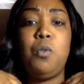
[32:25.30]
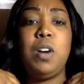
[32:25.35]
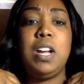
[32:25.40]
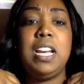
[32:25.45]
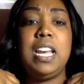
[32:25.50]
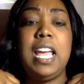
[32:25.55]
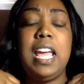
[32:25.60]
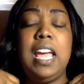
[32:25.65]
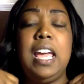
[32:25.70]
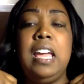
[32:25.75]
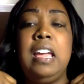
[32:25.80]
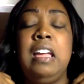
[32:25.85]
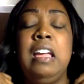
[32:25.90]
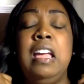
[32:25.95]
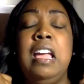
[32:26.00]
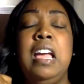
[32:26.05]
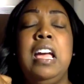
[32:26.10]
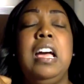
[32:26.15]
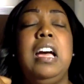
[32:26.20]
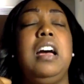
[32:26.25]
one day
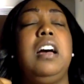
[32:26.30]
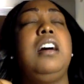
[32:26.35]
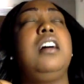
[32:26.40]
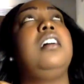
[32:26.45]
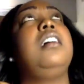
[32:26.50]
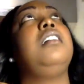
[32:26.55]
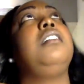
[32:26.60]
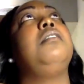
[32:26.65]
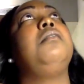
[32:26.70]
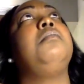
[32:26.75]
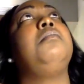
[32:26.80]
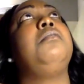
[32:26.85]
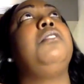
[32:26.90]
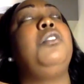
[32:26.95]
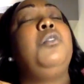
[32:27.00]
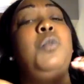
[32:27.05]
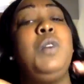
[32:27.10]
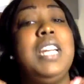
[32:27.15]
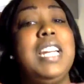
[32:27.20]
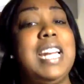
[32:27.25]

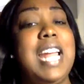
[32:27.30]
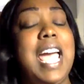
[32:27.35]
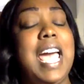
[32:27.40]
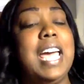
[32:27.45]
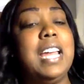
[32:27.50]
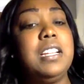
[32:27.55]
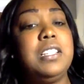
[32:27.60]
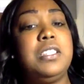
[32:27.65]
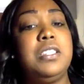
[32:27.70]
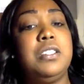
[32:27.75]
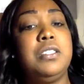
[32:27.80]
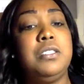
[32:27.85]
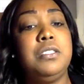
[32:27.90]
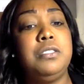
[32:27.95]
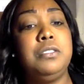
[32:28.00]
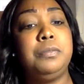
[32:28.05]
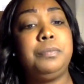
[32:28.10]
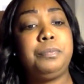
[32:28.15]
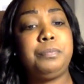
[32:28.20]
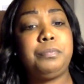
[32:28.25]
with an
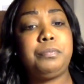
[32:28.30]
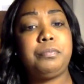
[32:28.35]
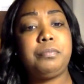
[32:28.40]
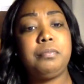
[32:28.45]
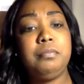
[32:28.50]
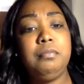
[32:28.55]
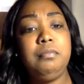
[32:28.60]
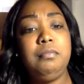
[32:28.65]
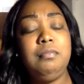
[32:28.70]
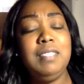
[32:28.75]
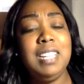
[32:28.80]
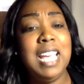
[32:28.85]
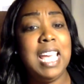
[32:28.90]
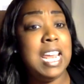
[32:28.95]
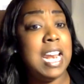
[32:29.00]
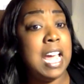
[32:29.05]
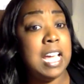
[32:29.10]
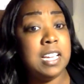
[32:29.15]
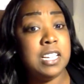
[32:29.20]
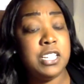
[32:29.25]
attitude,
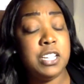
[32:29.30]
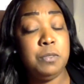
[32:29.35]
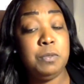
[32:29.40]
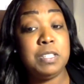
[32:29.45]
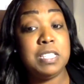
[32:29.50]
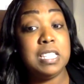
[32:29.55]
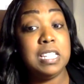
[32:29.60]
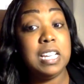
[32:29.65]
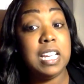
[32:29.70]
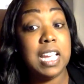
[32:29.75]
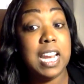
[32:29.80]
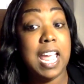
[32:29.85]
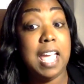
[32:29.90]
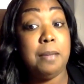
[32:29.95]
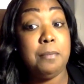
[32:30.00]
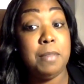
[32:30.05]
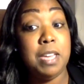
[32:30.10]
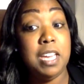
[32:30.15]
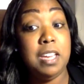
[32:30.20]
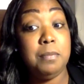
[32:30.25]
and she was looking at
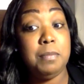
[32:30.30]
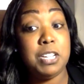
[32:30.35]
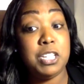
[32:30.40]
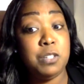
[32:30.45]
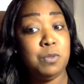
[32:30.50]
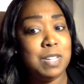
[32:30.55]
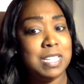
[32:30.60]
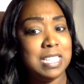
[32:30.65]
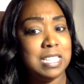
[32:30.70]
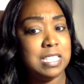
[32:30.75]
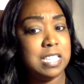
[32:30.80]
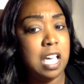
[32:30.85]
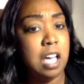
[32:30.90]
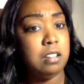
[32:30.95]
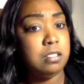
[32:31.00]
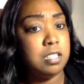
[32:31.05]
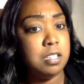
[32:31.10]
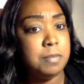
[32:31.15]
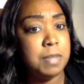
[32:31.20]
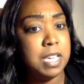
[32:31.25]
me, but she wasn't
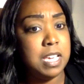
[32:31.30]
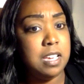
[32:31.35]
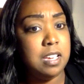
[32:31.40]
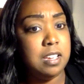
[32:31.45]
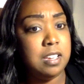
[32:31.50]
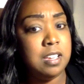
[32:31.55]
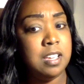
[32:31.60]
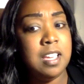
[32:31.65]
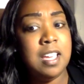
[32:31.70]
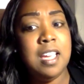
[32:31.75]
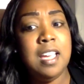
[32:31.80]
talking to me.